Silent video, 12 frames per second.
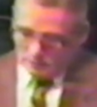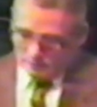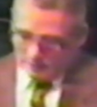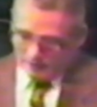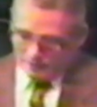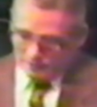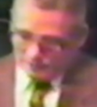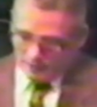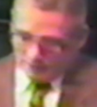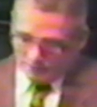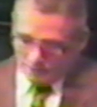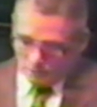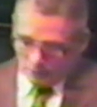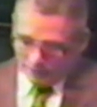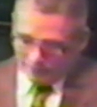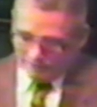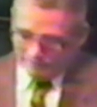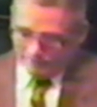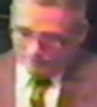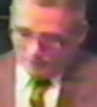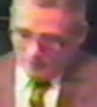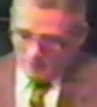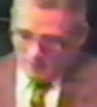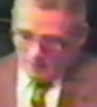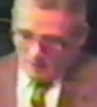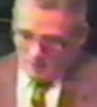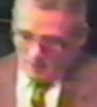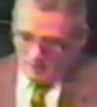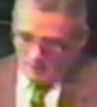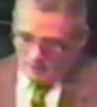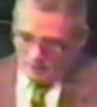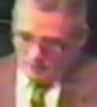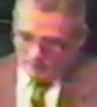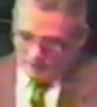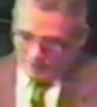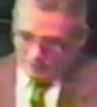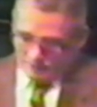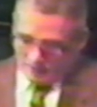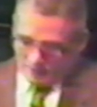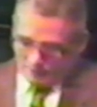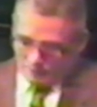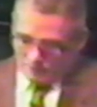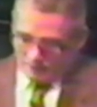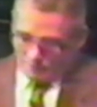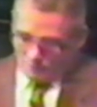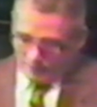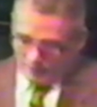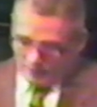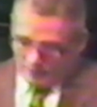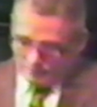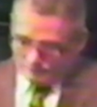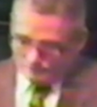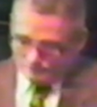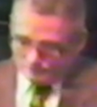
Matthew chapter 12. And get Matthew chapter 12 in one hand